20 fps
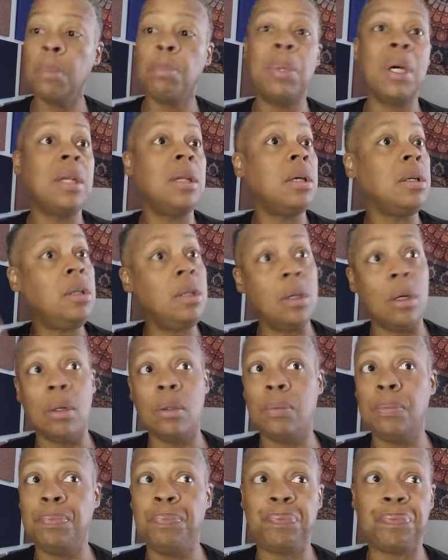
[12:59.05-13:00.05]
but you
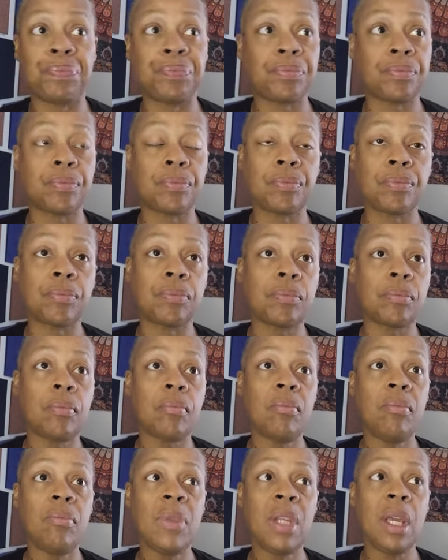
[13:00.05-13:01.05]
know,
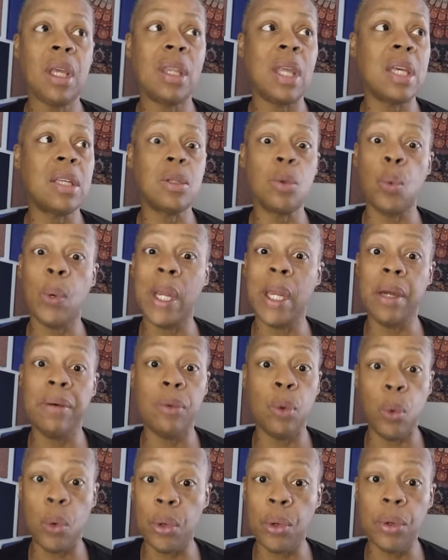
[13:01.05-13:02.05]
that's the way of
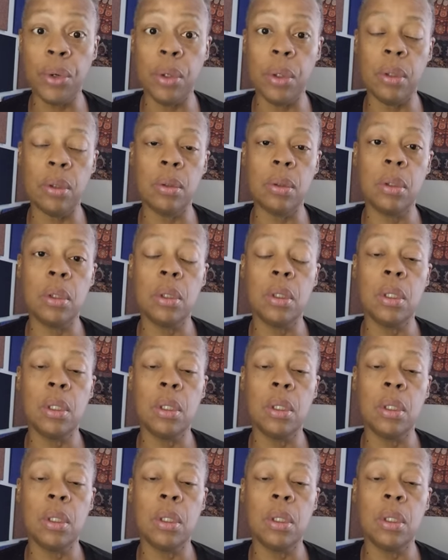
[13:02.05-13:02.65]
the world.